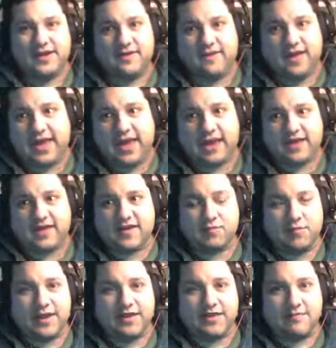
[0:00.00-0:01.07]
they can't
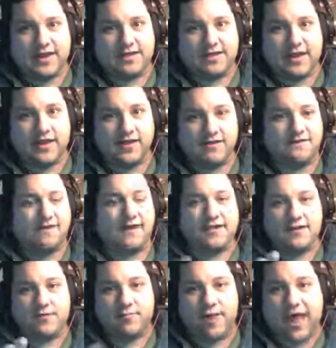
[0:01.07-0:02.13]
explain the Mandela effect.
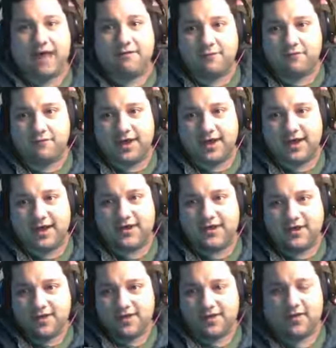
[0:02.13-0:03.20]
They're baffled by it.
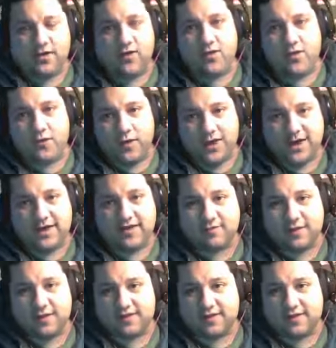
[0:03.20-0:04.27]
So what he's
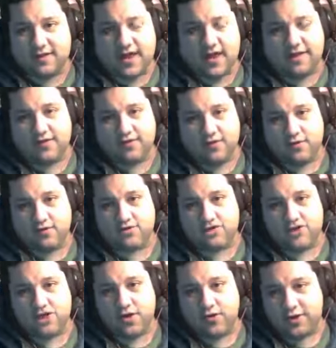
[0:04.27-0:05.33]
about to say is a total
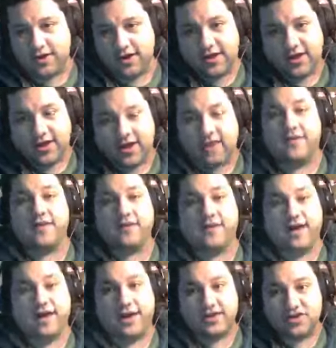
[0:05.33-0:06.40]
joke, and this
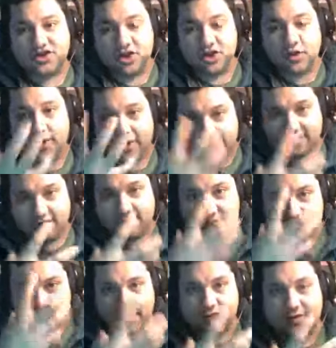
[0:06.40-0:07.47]
guy's showing
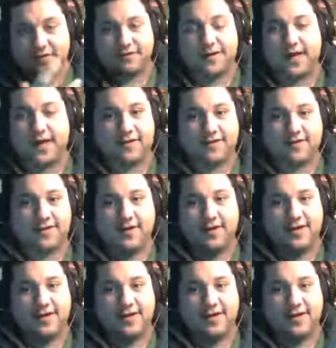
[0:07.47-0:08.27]
on his face